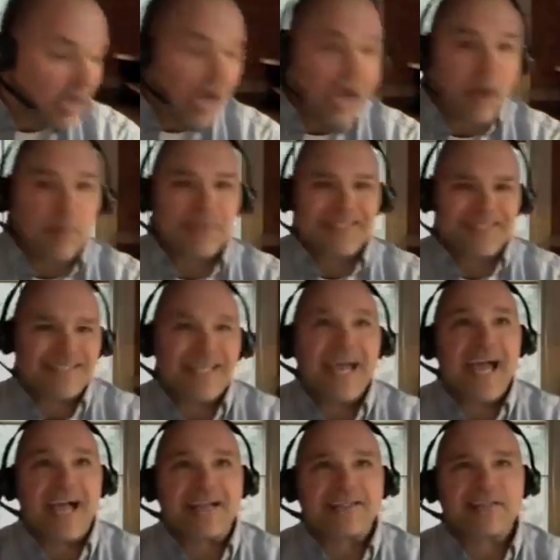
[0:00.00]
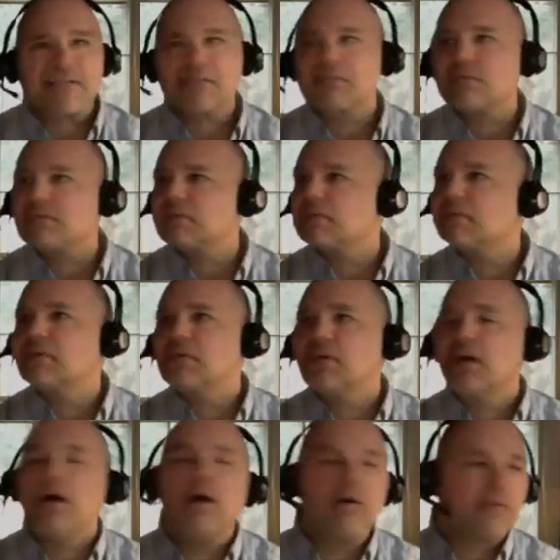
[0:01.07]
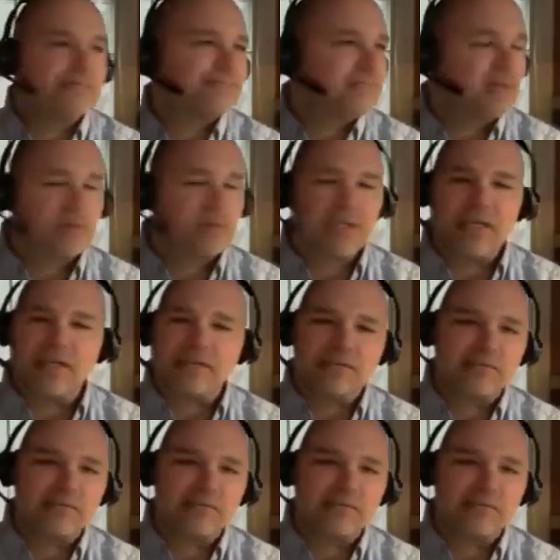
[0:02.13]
i was attacked oh okay